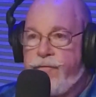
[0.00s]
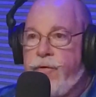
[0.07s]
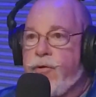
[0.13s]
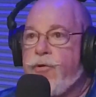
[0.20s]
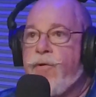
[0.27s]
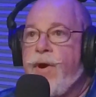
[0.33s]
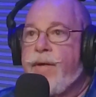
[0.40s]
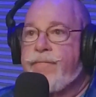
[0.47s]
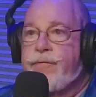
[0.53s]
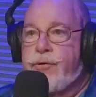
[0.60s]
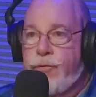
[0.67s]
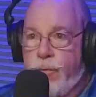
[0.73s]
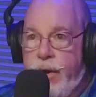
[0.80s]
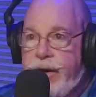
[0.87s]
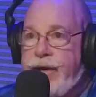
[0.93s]
photographed
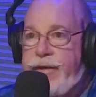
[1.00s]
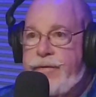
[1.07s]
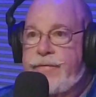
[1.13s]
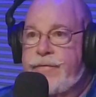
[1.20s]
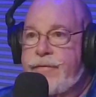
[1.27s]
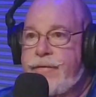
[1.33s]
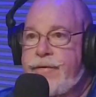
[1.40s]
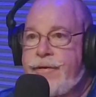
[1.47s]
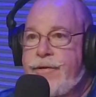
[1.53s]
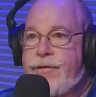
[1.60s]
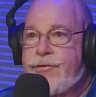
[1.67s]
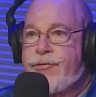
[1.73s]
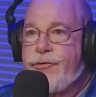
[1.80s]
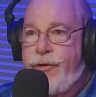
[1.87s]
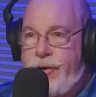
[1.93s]
her wedding,
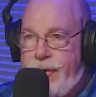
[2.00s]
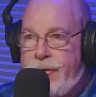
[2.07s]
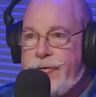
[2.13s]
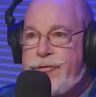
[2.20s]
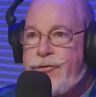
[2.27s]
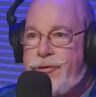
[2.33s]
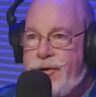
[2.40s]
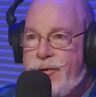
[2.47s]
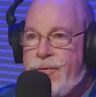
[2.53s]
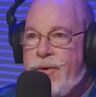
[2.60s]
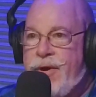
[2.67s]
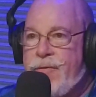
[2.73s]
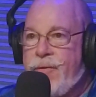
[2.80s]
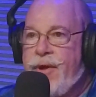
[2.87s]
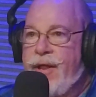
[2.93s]
so I know Judy
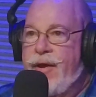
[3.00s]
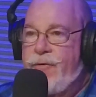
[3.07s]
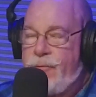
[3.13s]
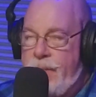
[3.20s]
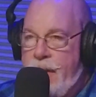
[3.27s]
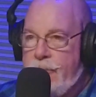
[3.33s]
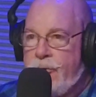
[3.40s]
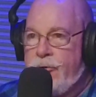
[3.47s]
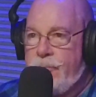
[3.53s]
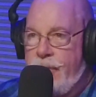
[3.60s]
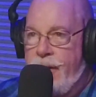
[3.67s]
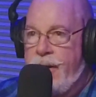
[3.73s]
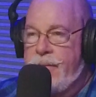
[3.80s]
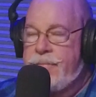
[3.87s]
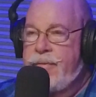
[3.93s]
quite well. I remember her
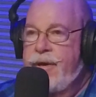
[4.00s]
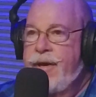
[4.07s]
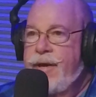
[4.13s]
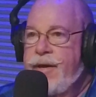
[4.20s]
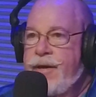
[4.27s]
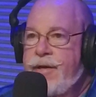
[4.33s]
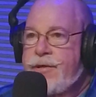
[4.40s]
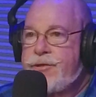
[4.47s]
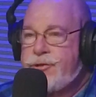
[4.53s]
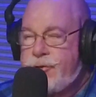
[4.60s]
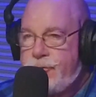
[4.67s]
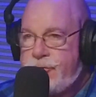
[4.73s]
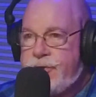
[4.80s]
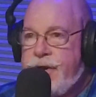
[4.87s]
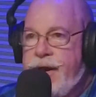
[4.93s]
mom,
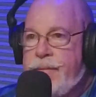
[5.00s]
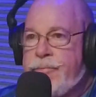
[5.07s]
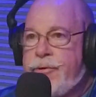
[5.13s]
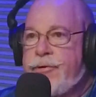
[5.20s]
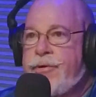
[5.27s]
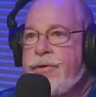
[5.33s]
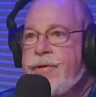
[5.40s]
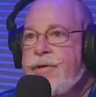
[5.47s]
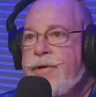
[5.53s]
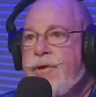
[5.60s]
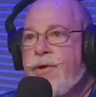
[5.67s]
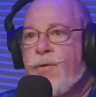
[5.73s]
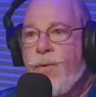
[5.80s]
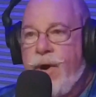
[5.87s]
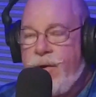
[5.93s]
Sue Stamper,
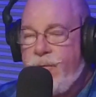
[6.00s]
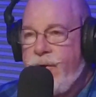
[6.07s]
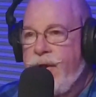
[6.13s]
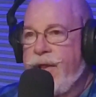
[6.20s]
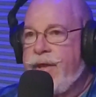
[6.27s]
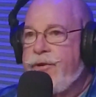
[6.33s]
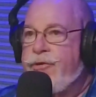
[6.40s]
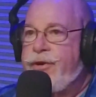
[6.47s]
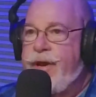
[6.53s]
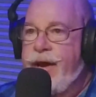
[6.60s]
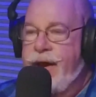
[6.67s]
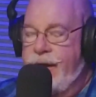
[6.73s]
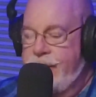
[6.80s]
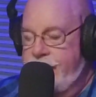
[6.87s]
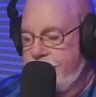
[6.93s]
quite well, and her
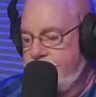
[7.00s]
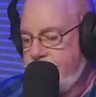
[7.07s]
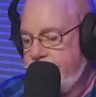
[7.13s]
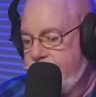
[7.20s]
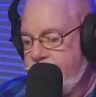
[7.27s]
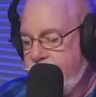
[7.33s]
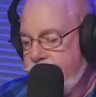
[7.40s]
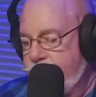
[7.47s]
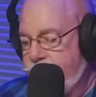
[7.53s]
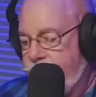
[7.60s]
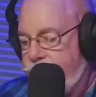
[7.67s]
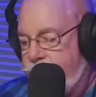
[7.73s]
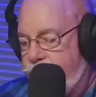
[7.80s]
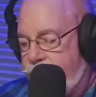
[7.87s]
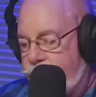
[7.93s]
dad,
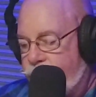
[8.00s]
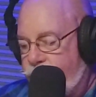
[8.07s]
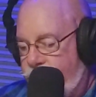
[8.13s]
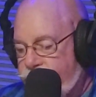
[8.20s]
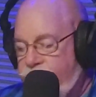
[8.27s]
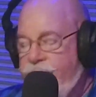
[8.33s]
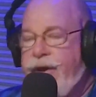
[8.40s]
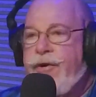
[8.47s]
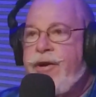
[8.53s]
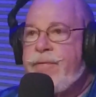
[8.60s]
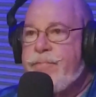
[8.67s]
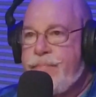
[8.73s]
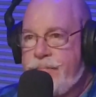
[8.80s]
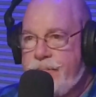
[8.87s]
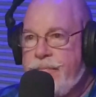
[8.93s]
Reverend
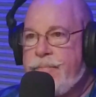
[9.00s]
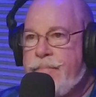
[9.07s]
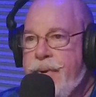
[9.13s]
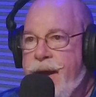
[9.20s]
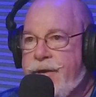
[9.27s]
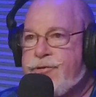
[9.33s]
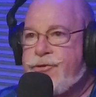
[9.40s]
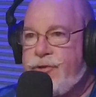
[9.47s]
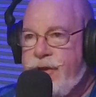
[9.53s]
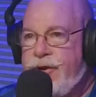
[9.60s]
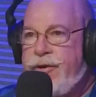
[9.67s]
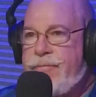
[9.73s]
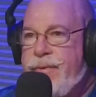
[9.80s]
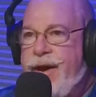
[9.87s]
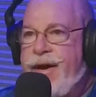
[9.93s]
Larry, Pastor
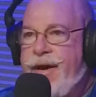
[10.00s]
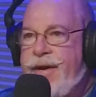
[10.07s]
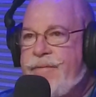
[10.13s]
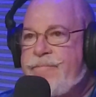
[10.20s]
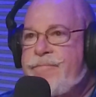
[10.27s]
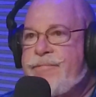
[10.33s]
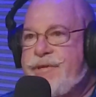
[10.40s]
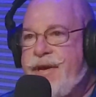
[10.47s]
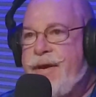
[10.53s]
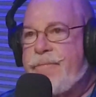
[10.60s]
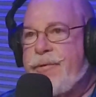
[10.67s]
Larry Stamper,